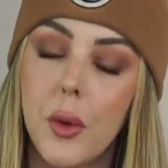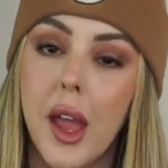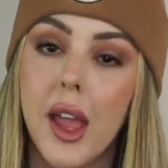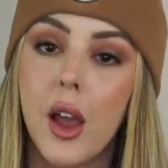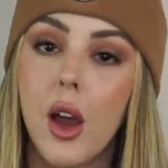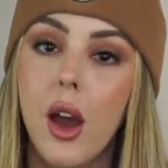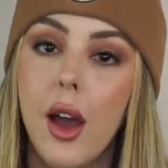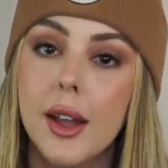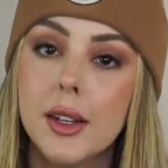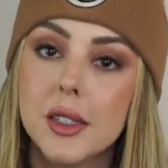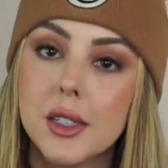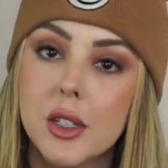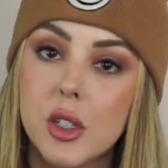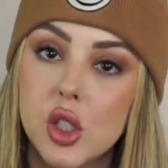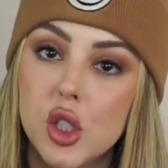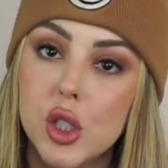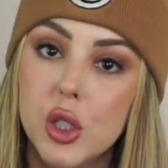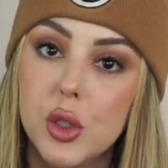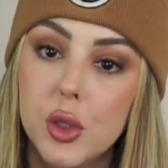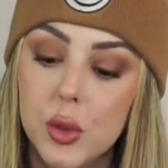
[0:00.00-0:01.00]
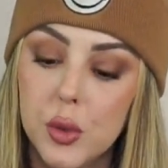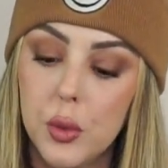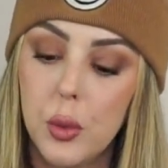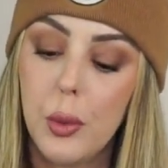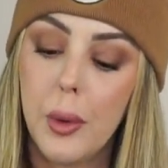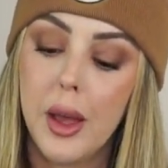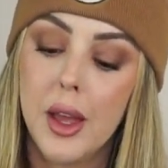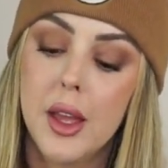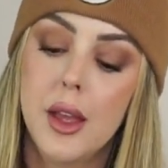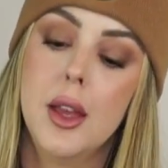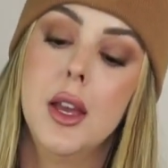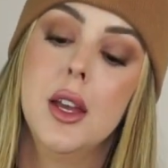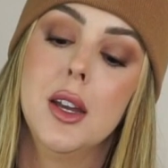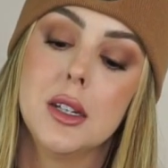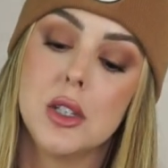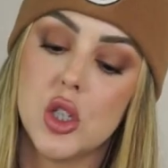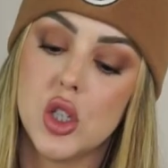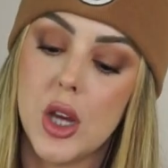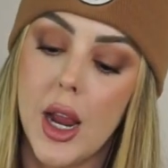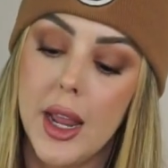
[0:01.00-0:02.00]
I got 2
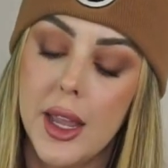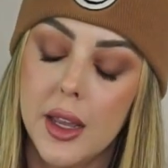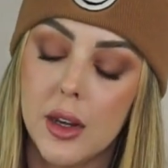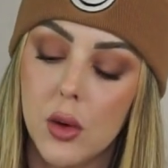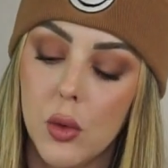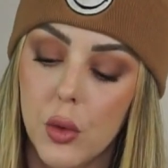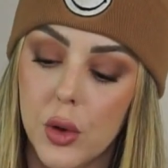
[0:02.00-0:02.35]
giant